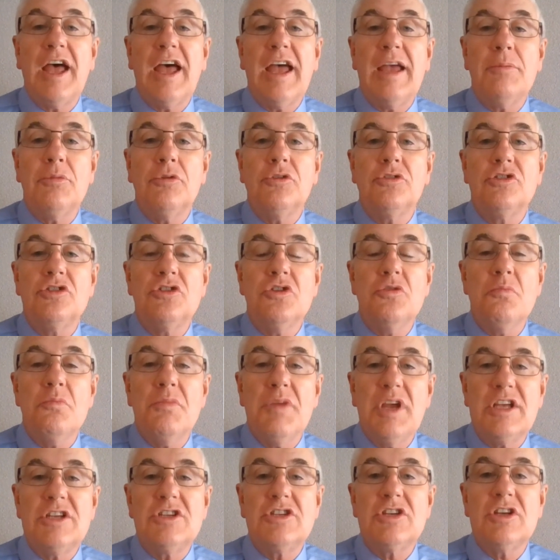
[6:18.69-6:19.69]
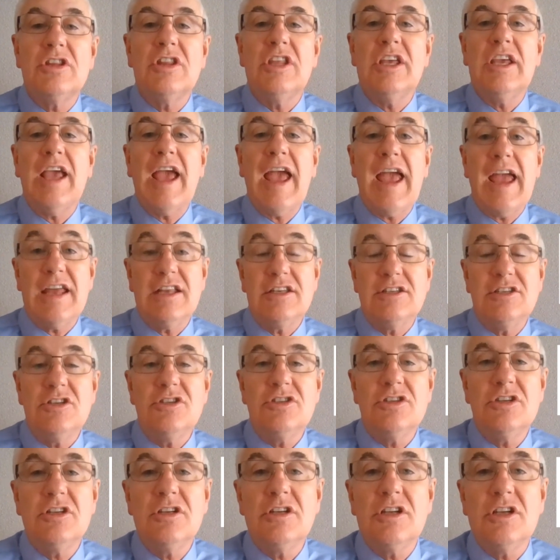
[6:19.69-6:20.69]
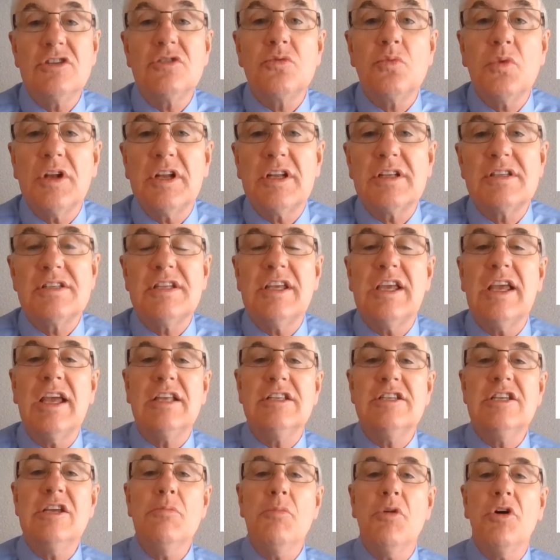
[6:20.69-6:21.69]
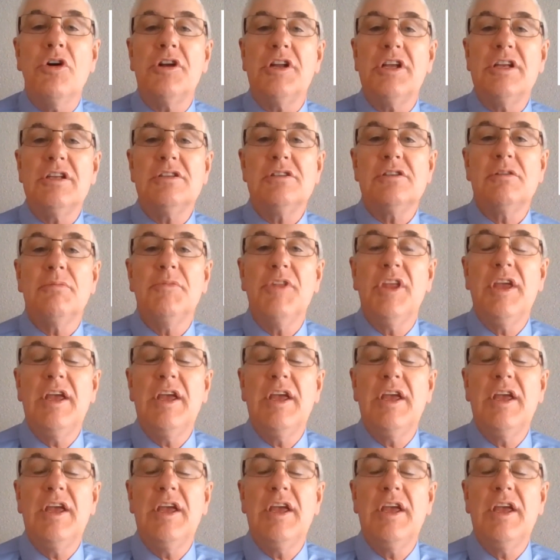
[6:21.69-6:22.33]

able to measure the antigen as well as the antibodies.